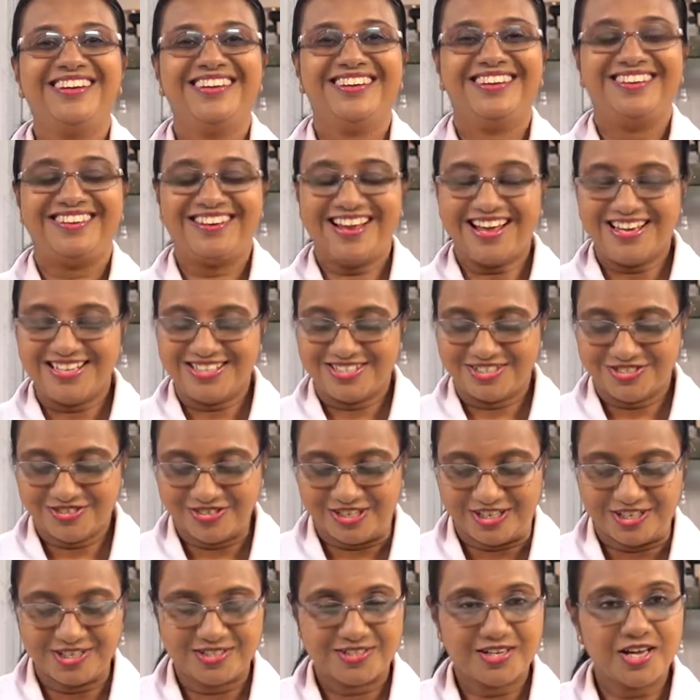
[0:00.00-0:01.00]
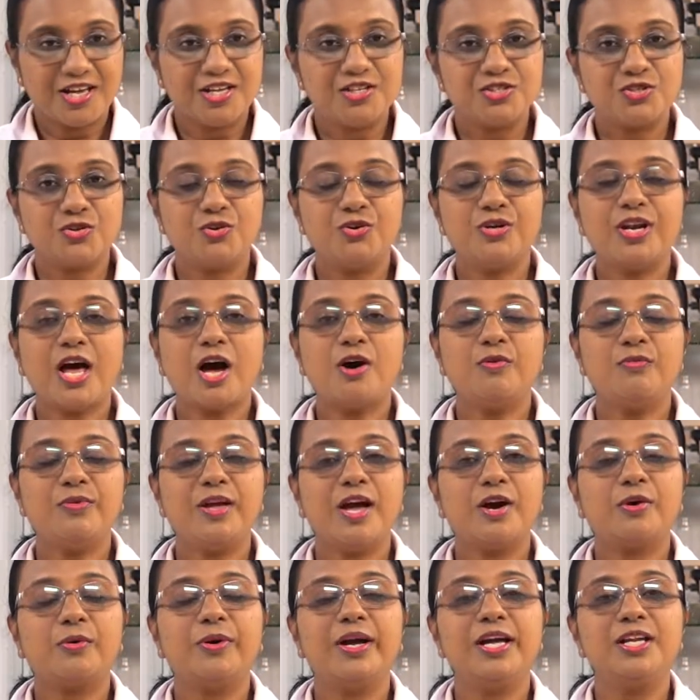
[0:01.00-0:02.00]
Right, students. So now we
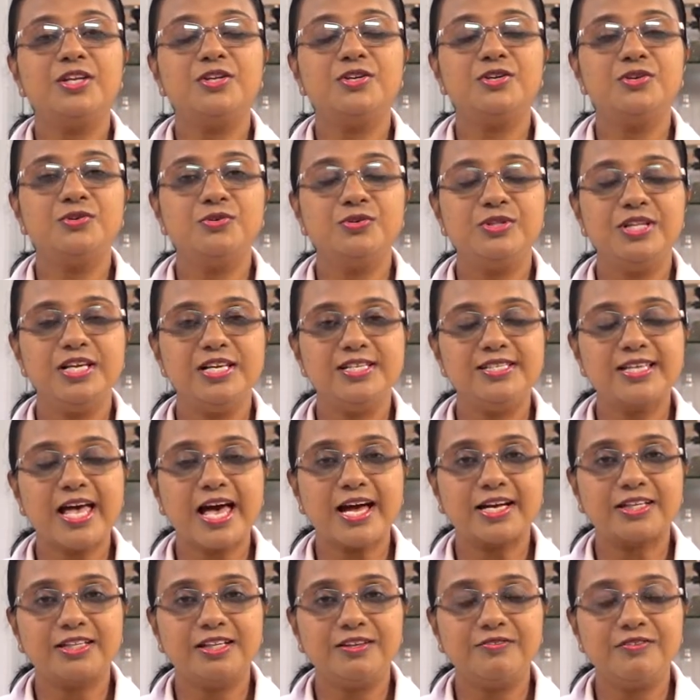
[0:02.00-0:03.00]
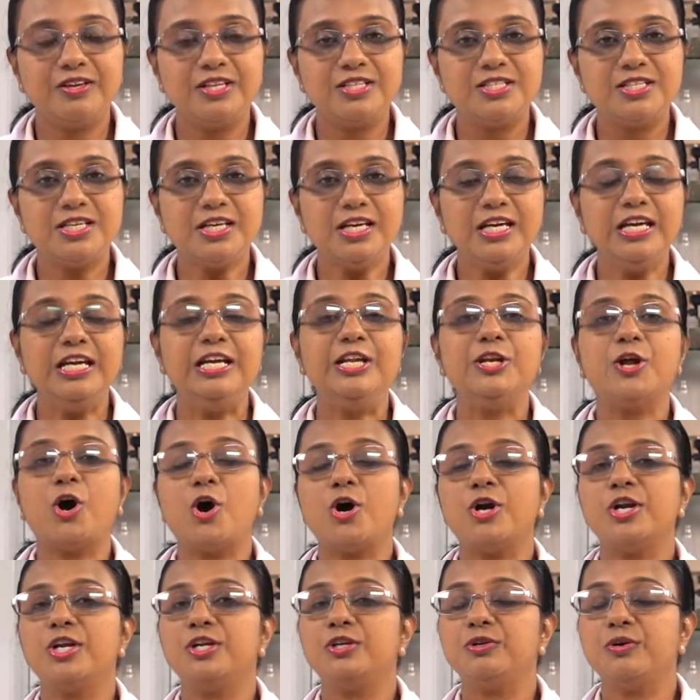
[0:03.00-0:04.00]
are going to do this activity in
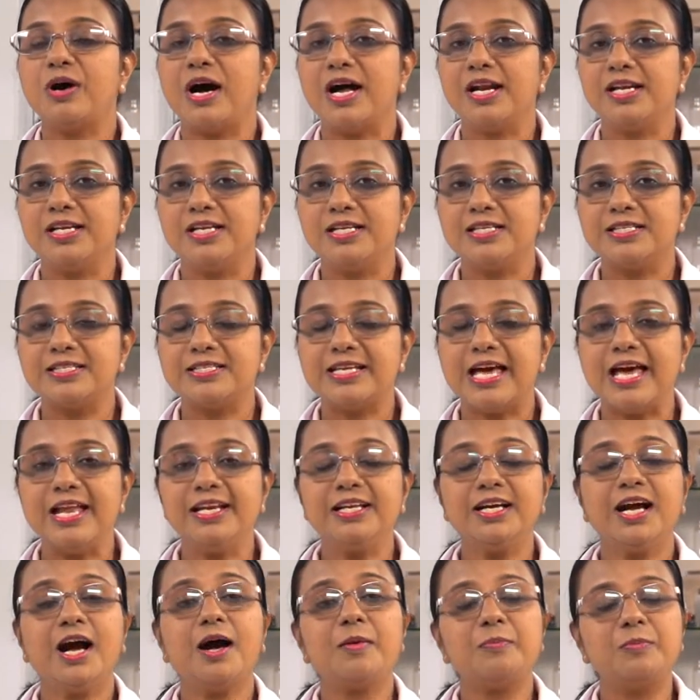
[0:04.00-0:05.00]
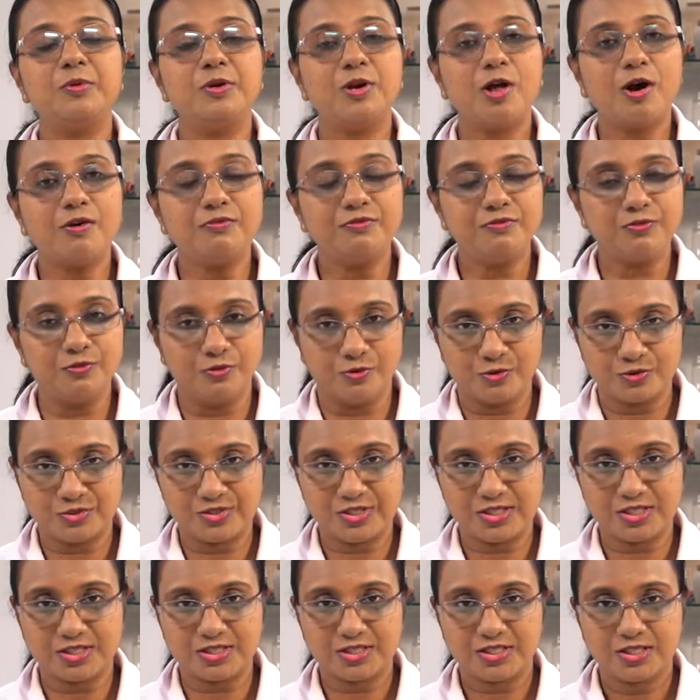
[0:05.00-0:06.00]
order to understand couple of
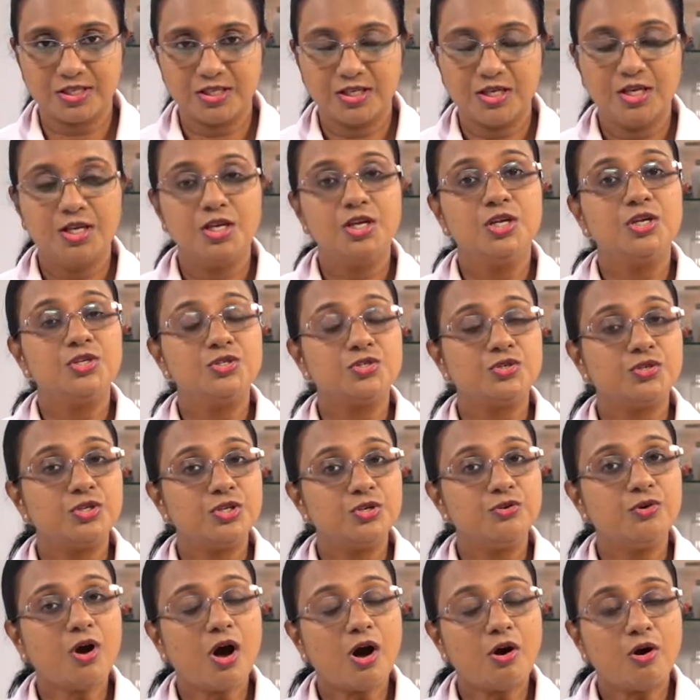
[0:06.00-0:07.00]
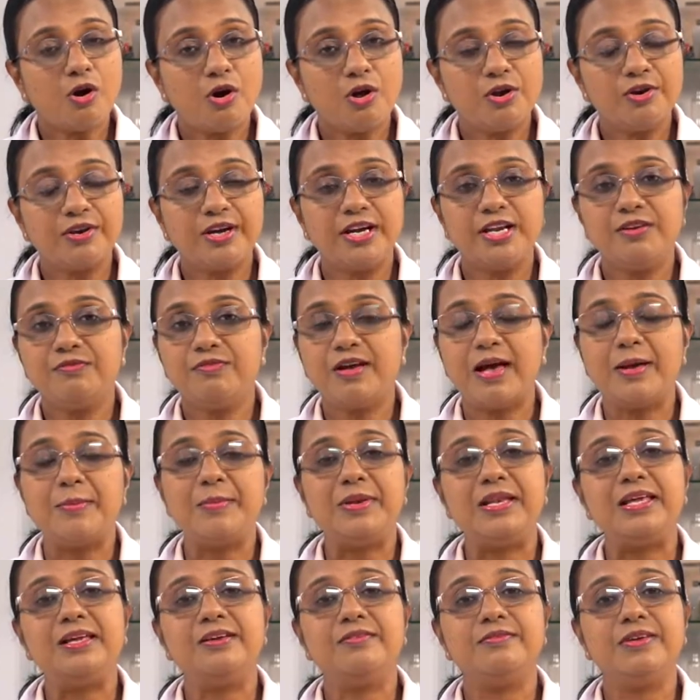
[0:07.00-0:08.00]
forces. So you are already
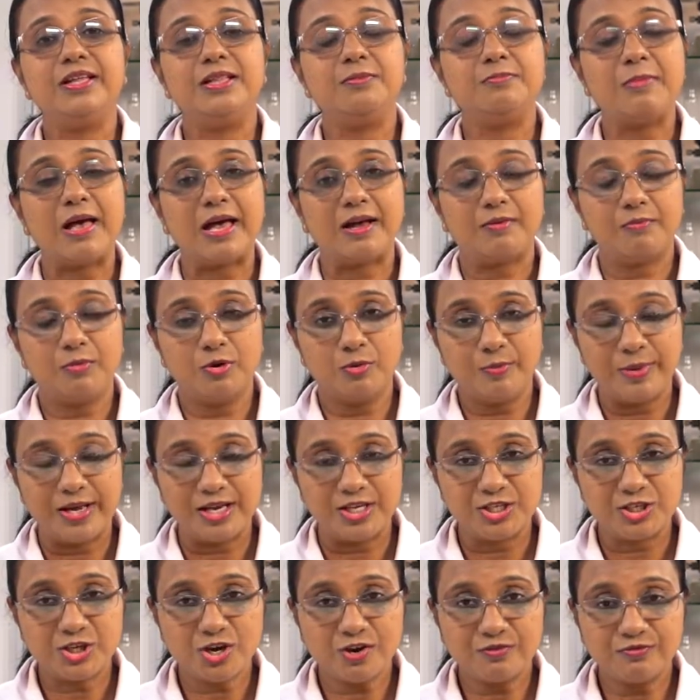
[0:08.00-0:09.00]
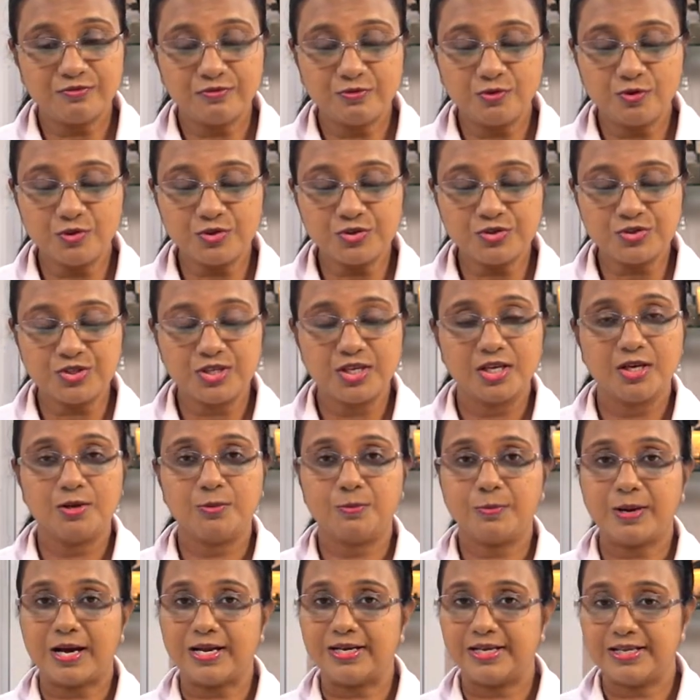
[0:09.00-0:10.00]
familiar with moment of force.
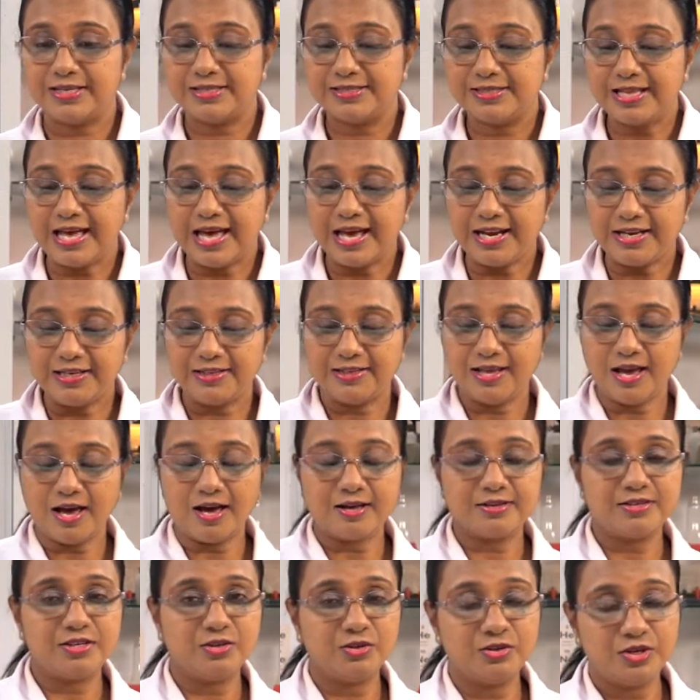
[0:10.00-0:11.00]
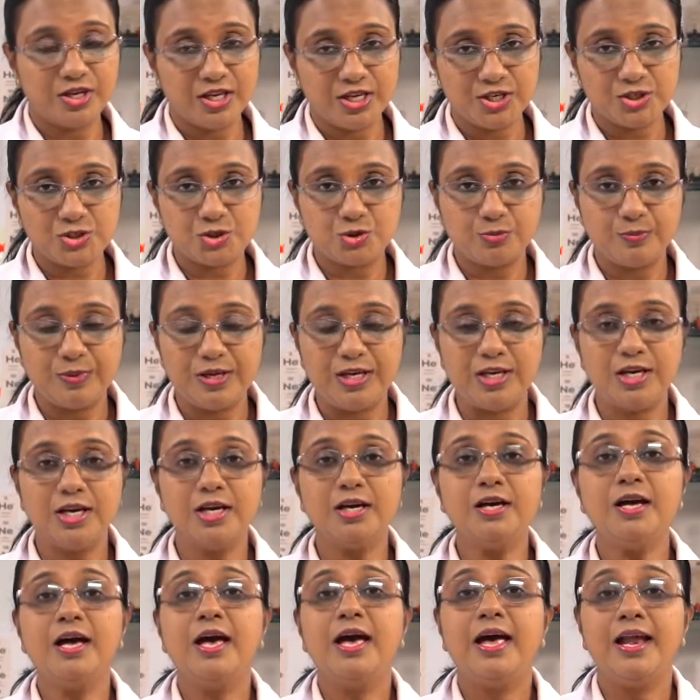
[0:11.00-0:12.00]
What is that? There needs to be an
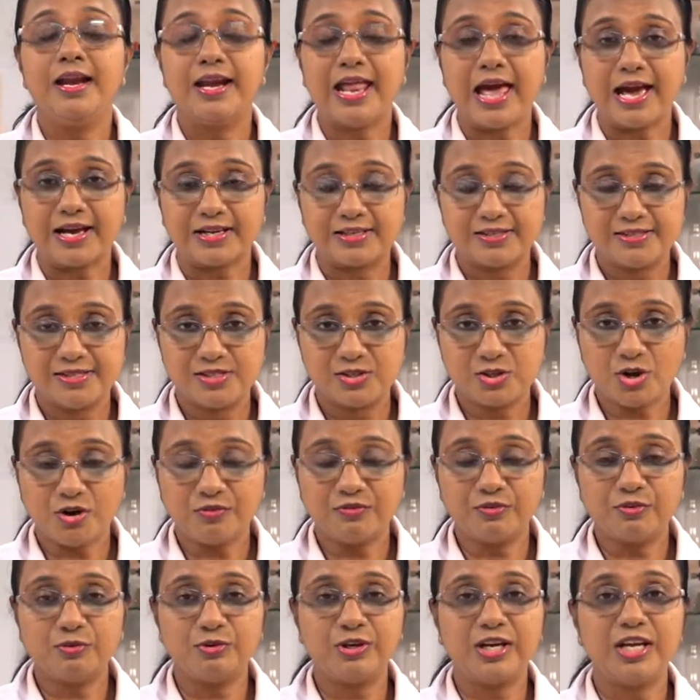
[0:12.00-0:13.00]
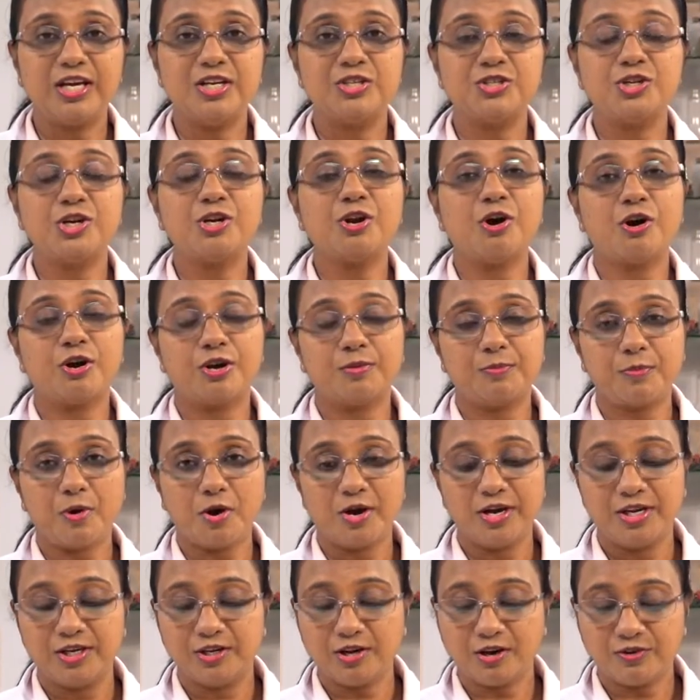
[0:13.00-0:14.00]
axis of rotation or a
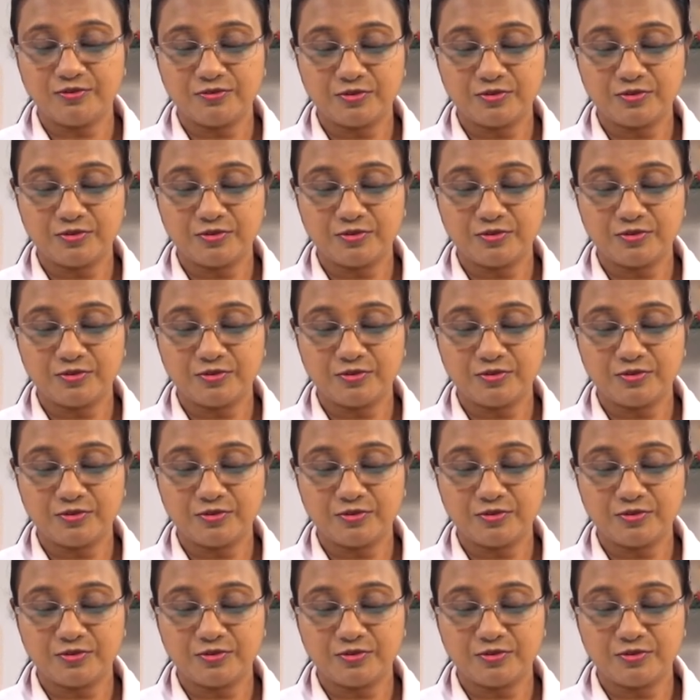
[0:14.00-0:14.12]
point of